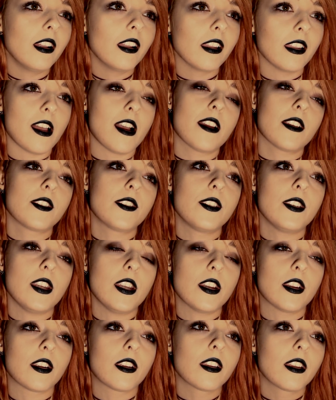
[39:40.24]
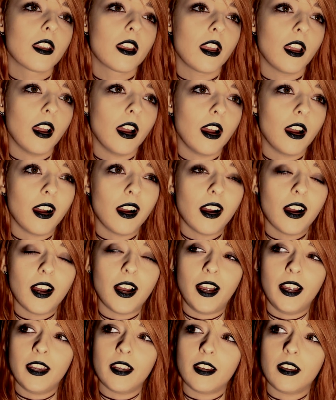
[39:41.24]
last year
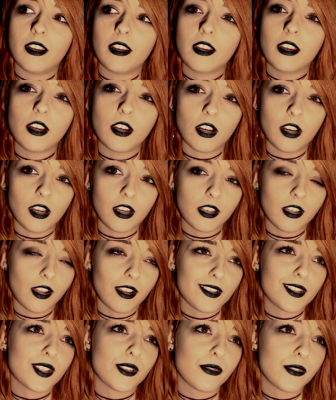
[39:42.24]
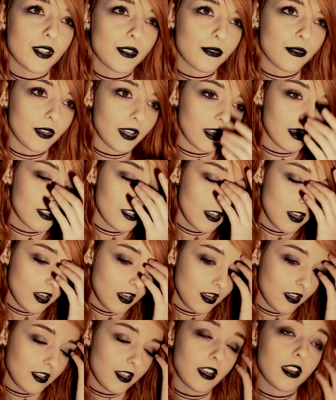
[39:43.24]
I got lots of different
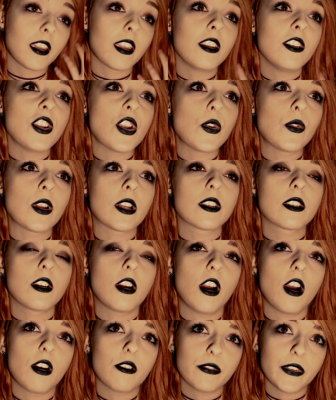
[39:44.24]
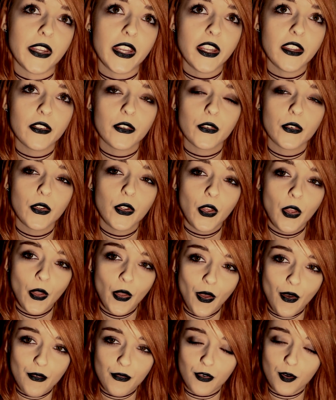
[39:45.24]
Dunkin' Donuts coffee
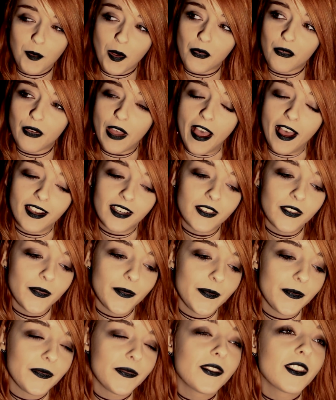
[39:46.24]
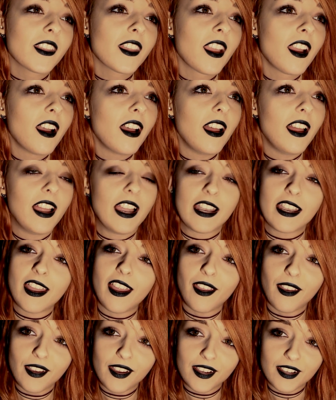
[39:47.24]
from a fan, and
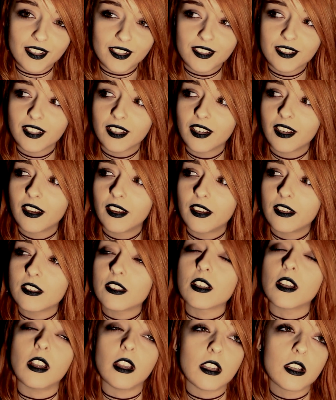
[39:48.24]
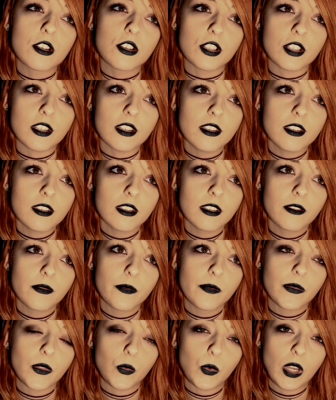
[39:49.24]
it is delicious.
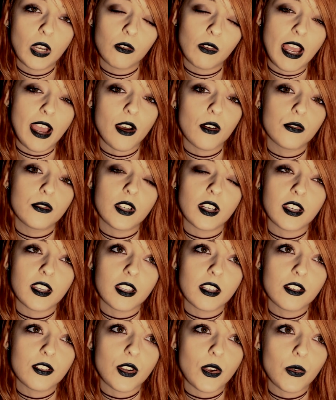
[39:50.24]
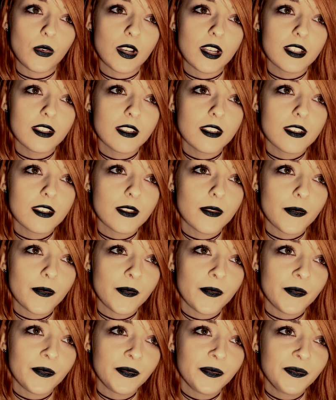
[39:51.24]
We don't have Dunkin' Donuts
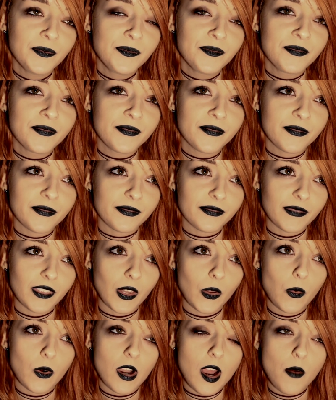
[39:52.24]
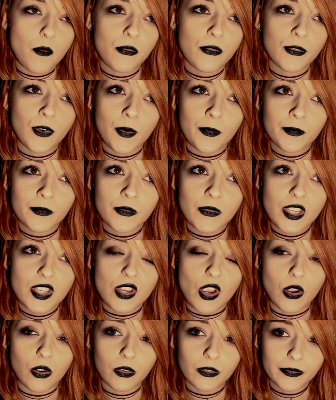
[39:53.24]
where I'm from,
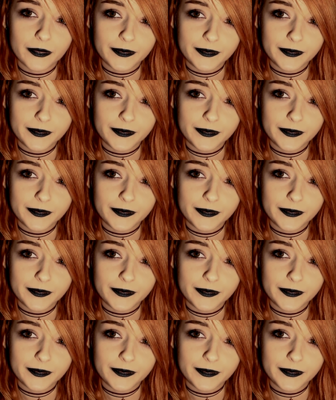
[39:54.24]
so